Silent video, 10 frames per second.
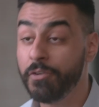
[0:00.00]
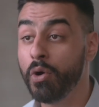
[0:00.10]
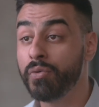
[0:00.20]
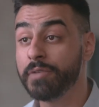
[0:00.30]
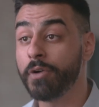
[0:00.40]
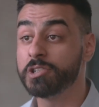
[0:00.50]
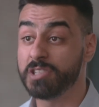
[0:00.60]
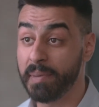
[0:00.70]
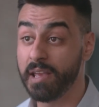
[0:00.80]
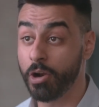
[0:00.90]
If you're
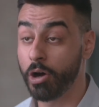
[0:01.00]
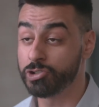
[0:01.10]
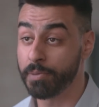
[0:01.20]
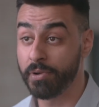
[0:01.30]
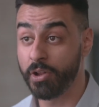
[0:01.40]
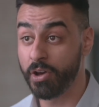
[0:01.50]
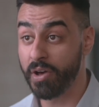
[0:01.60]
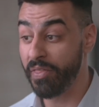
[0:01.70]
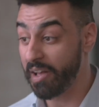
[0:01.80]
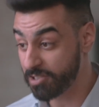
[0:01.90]
refocusing being an
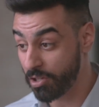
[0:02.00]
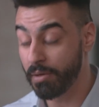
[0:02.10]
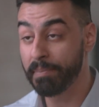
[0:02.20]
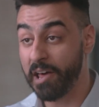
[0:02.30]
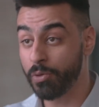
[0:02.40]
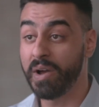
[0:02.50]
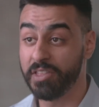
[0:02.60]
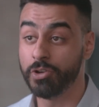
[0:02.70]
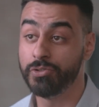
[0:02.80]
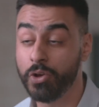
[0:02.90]
entrepreneur and that's a
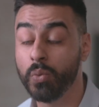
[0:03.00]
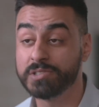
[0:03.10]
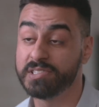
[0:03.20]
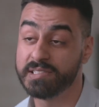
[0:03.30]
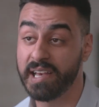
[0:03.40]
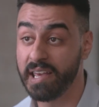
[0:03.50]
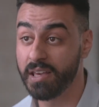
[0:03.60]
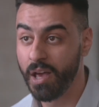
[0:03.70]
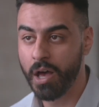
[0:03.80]
pathway that you do want to take,